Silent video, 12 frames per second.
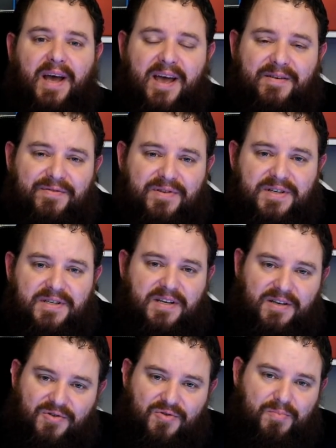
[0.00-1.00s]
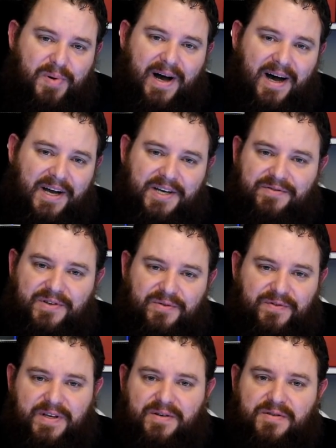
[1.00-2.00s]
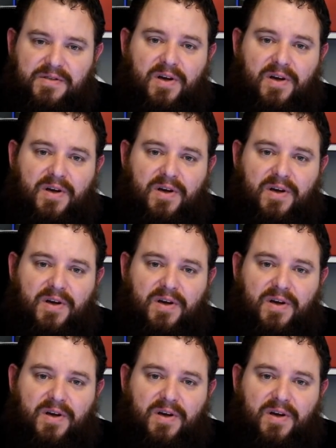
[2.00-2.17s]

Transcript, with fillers: Every single part of it feels